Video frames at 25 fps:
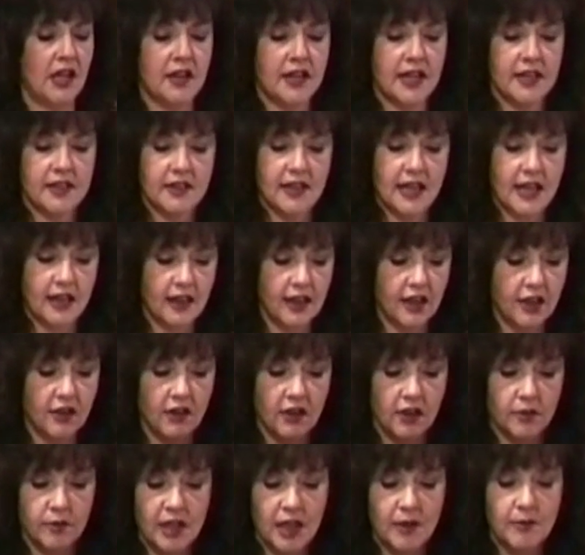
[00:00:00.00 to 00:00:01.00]
I'll get to that
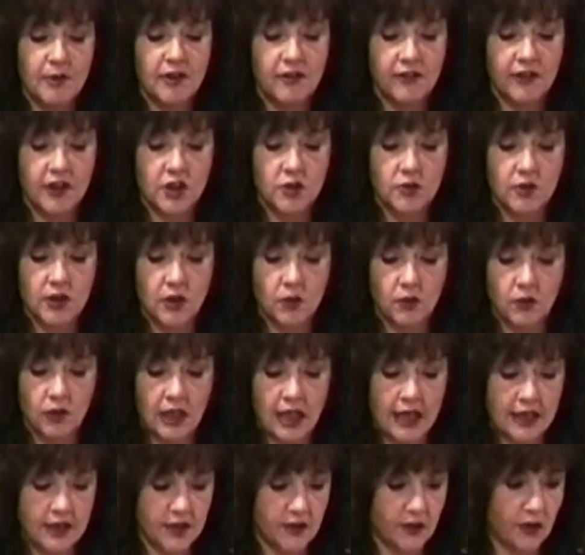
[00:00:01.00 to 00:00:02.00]
later on. Let me finish with the
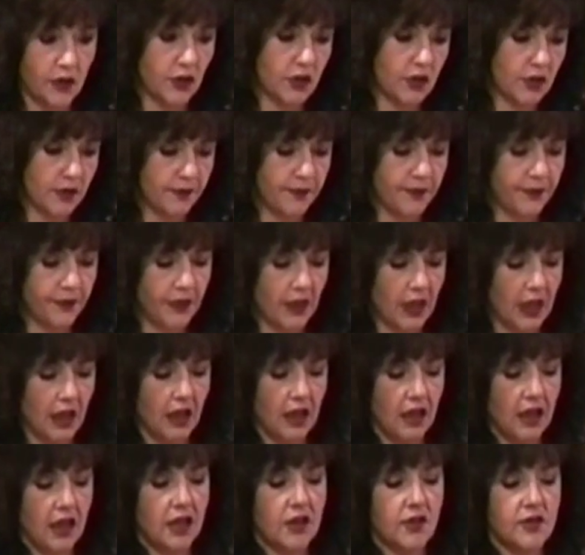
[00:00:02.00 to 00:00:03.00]
lights first.
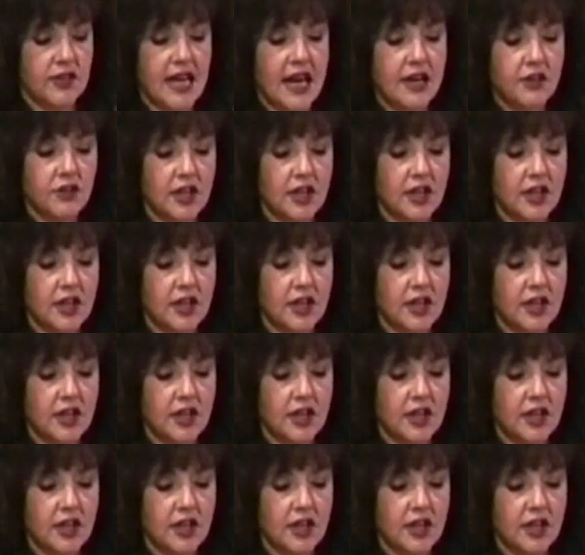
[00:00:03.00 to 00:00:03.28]
There's